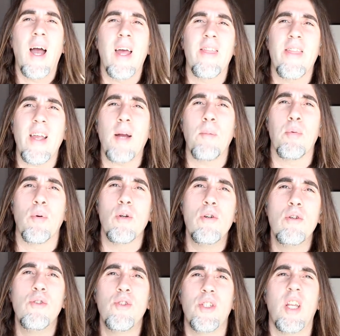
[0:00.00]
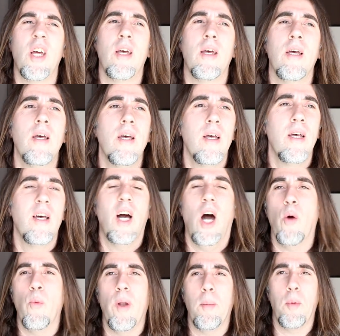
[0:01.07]
think I bruised
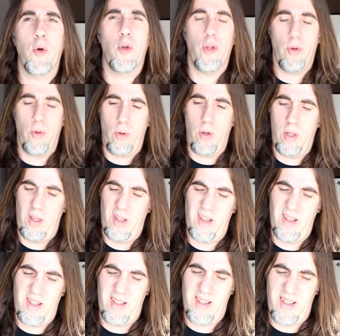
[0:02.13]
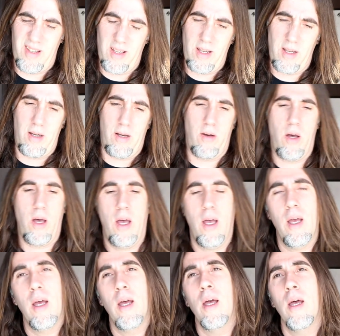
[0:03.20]
a rib or two.
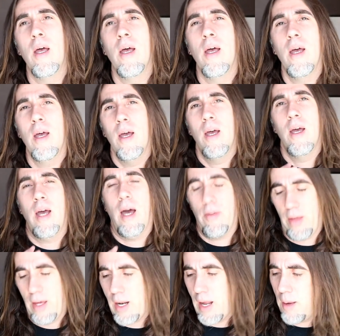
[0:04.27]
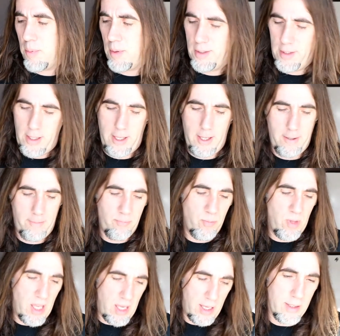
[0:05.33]
How that happened
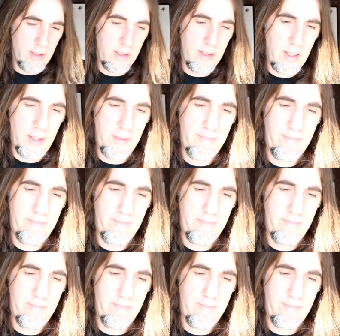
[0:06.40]
is,